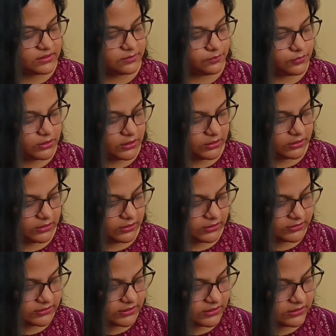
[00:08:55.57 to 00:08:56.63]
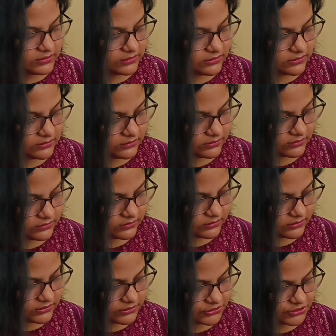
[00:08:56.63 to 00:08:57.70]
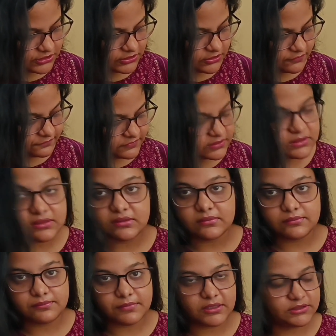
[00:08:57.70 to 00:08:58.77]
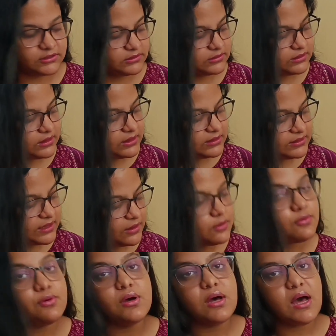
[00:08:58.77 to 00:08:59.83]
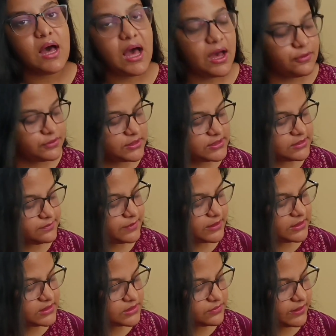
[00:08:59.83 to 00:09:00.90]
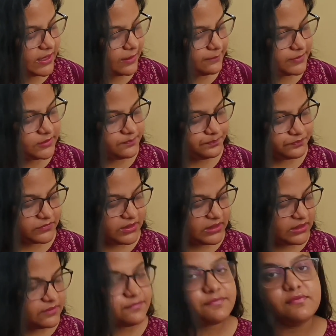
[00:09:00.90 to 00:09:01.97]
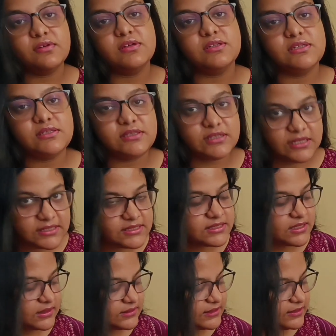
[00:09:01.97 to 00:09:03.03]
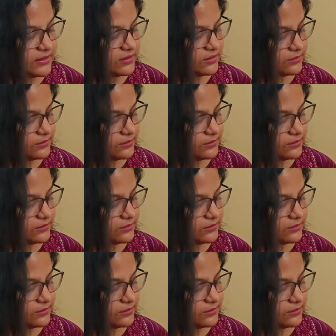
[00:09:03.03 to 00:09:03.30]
the gene of the mother. Now, how does the Punnett square happen? It's nothing